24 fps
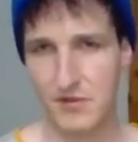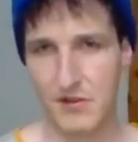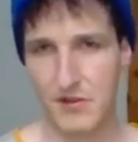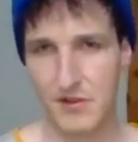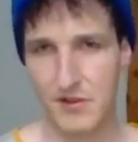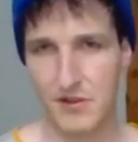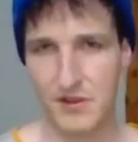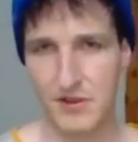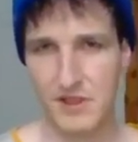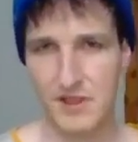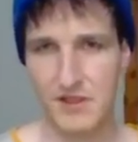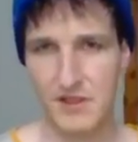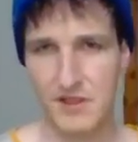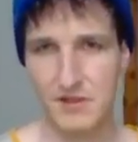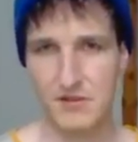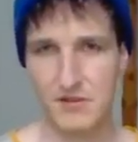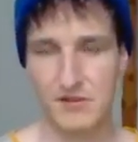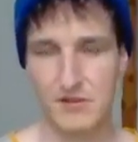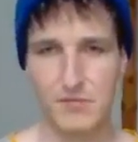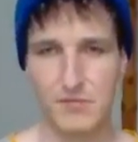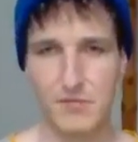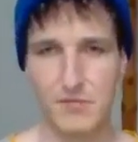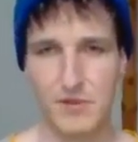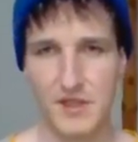30
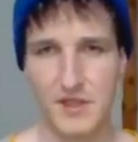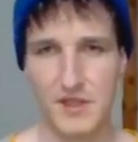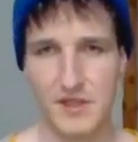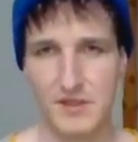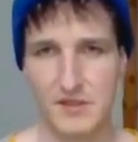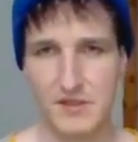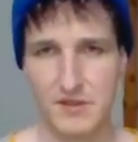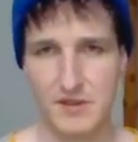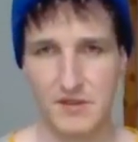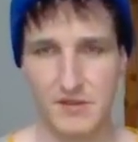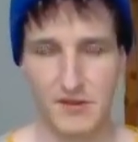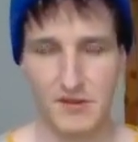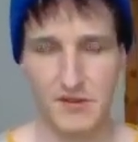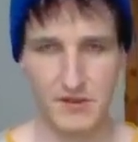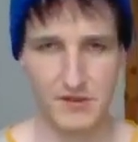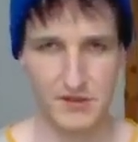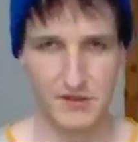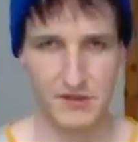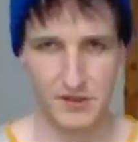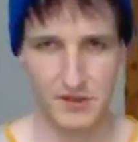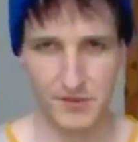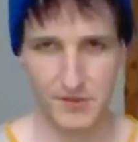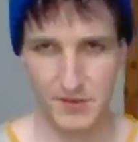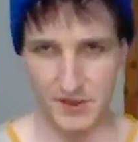biggest
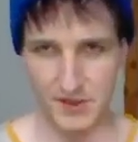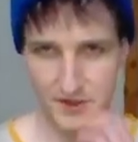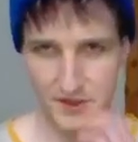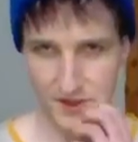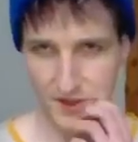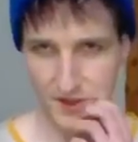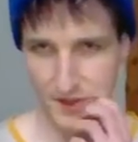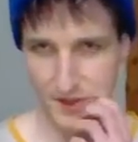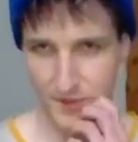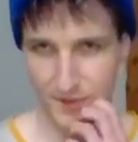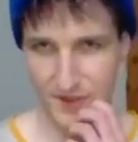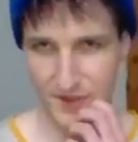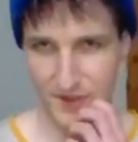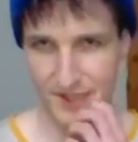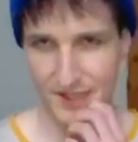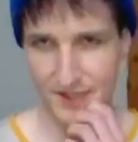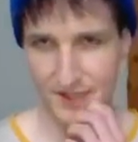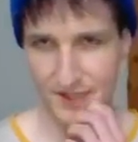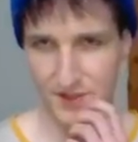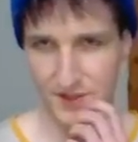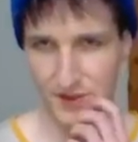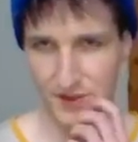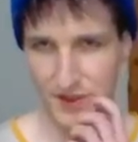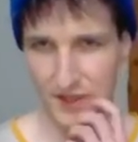German
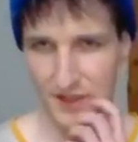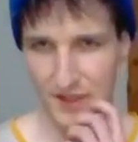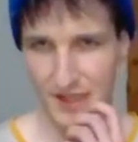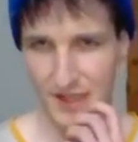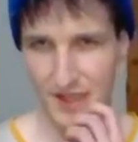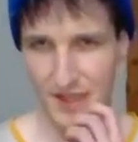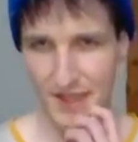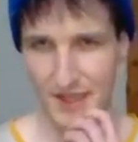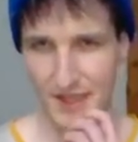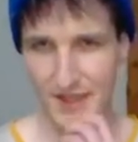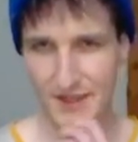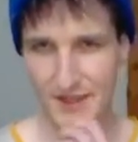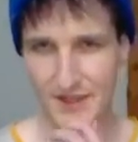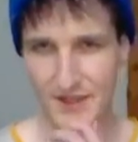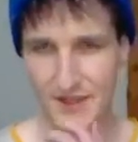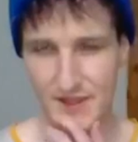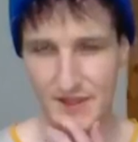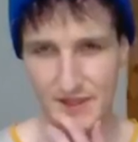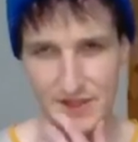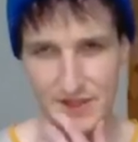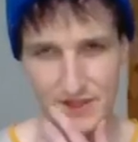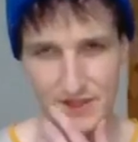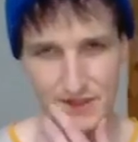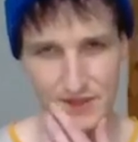companies,
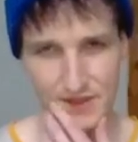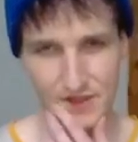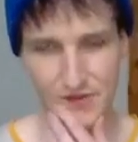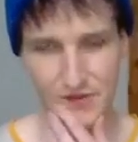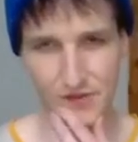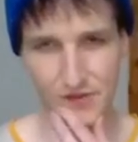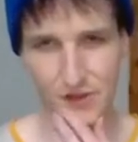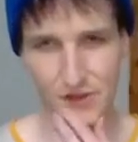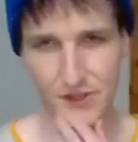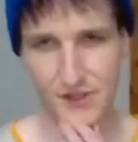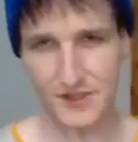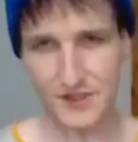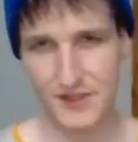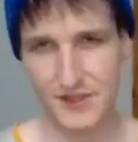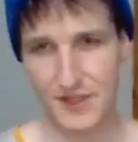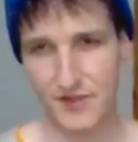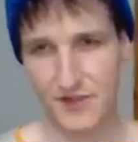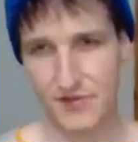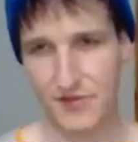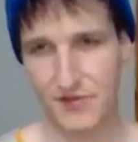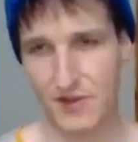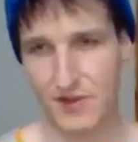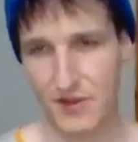the workers have